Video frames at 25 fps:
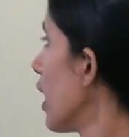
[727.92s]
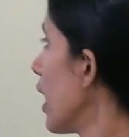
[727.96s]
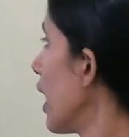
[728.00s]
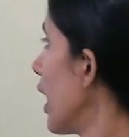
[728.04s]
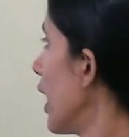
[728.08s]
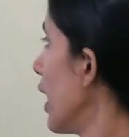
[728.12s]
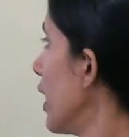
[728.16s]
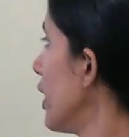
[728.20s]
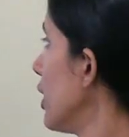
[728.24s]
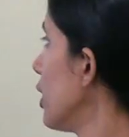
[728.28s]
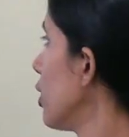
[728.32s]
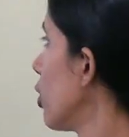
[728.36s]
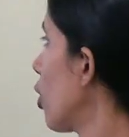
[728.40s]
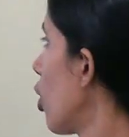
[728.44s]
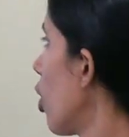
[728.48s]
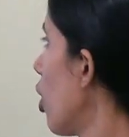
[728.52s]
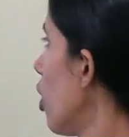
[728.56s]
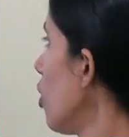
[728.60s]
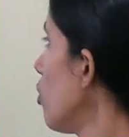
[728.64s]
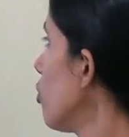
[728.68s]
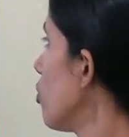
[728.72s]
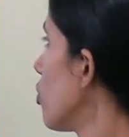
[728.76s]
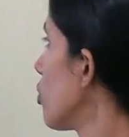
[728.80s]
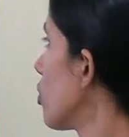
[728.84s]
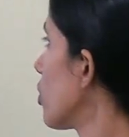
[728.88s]
end
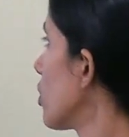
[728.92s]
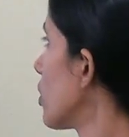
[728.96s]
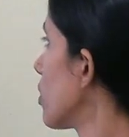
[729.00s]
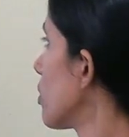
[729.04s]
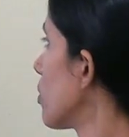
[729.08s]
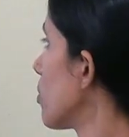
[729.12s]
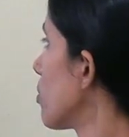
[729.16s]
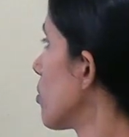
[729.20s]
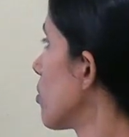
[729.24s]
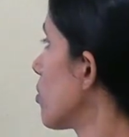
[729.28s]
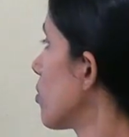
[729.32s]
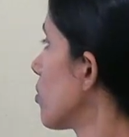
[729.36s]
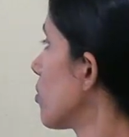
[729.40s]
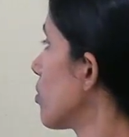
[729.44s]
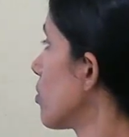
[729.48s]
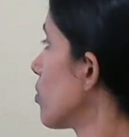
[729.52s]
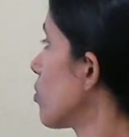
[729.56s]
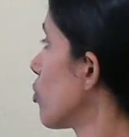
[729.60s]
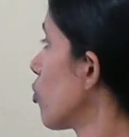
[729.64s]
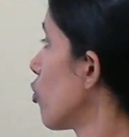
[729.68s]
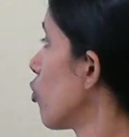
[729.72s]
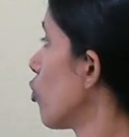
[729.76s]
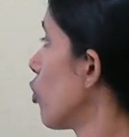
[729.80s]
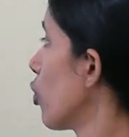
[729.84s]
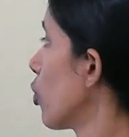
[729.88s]
of
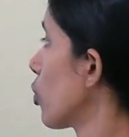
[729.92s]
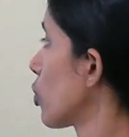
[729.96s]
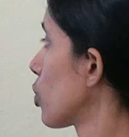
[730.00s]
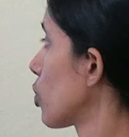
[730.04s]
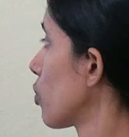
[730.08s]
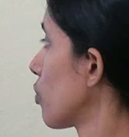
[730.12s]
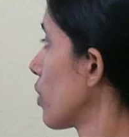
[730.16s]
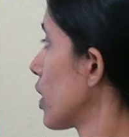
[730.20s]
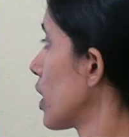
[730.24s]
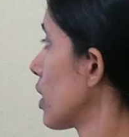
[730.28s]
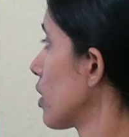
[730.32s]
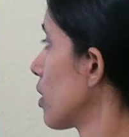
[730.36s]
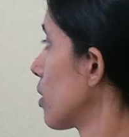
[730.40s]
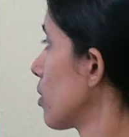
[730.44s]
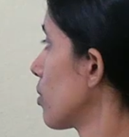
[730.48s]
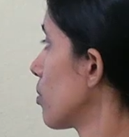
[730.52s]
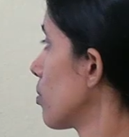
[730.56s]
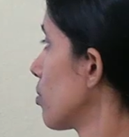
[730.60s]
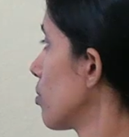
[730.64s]
4th week.